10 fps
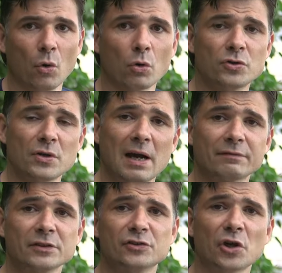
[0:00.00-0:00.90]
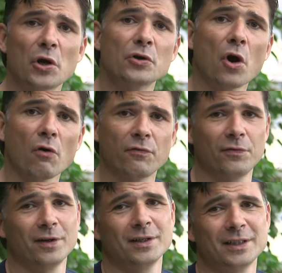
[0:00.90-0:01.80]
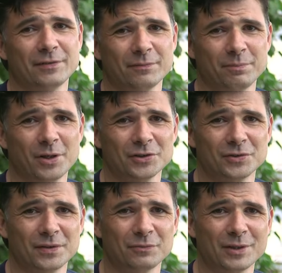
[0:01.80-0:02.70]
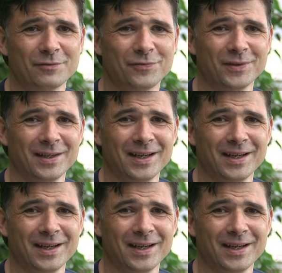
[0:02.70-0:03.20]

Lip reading: Or do you have to zone off different parts of the reef